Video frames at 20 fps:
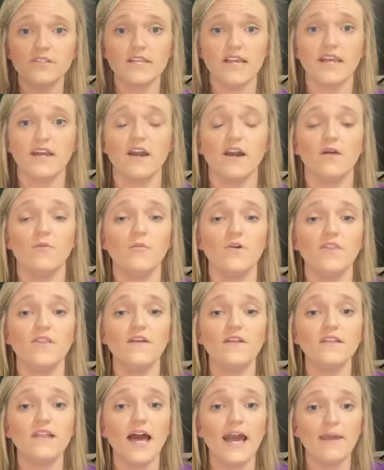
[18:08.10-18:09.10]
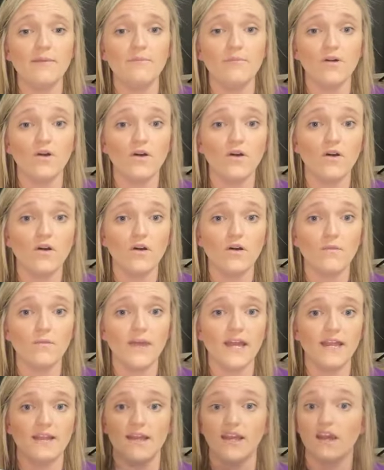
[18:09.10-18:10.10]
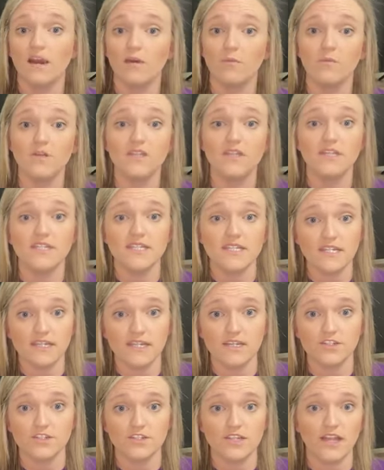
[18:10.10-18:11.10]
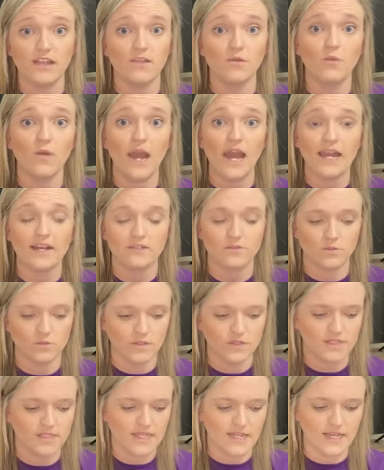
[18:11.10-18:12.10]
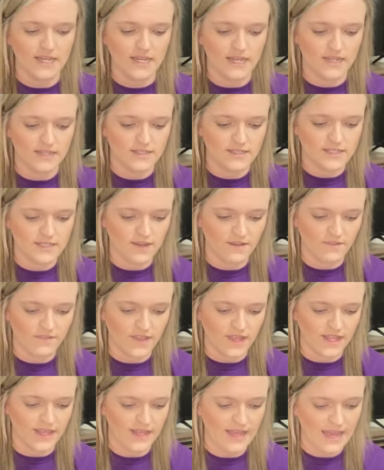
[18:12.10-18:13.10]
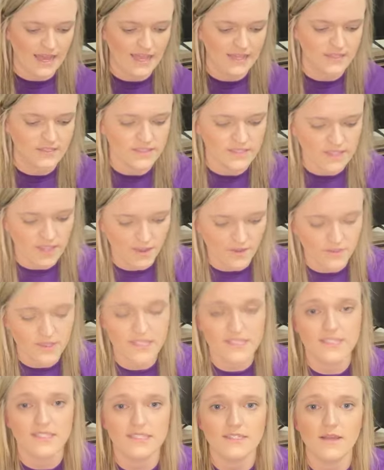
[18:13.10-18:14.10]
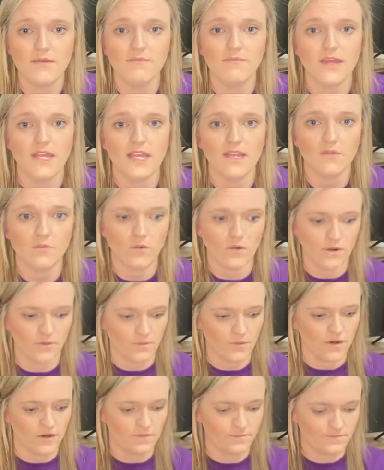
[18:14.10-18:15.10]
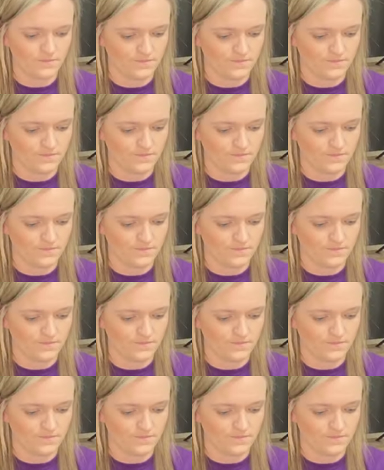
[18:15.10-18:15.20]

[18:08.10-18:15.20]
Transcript: they come with a light bulb and they come with a dish that the wax will sit in, stuff like that. So this is a mini warmer.